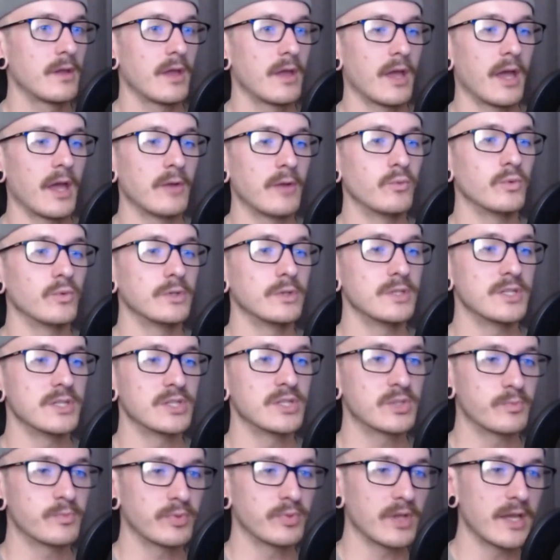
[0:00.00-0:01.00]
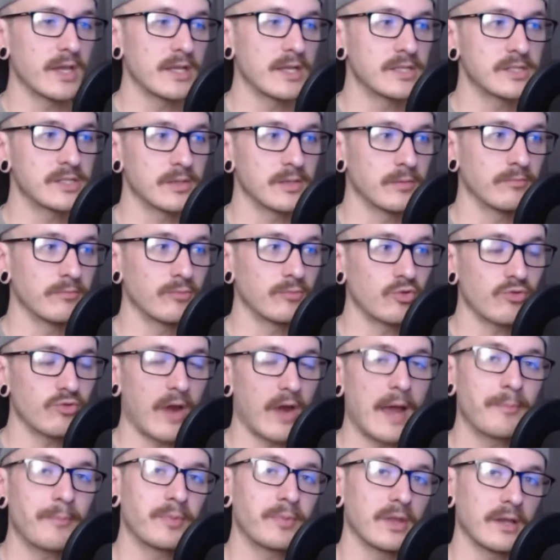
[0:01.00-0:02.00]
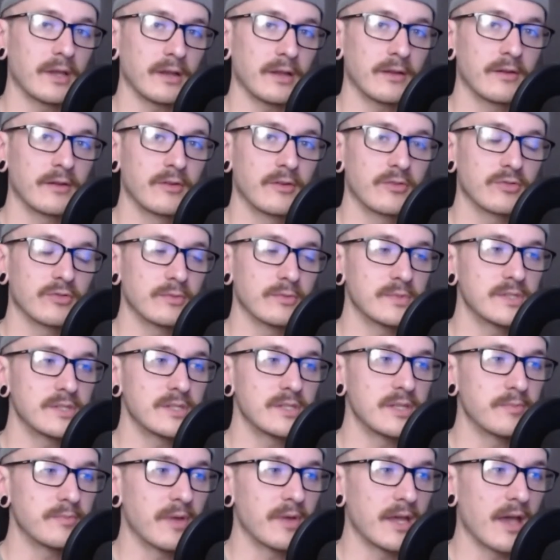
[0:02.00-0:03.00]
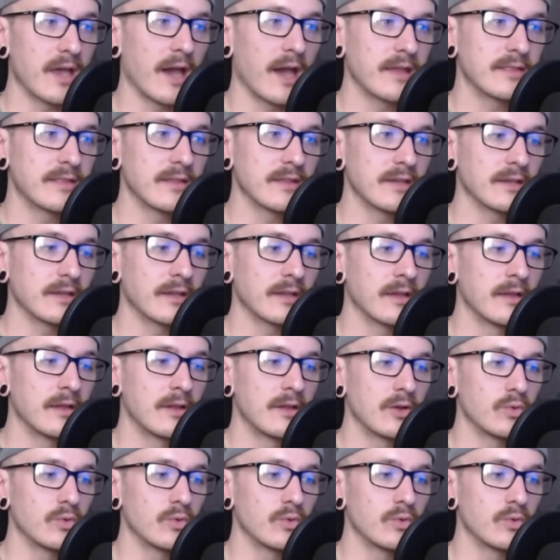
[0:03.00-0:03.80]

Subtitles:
and would display some grappling from Stipe, I think,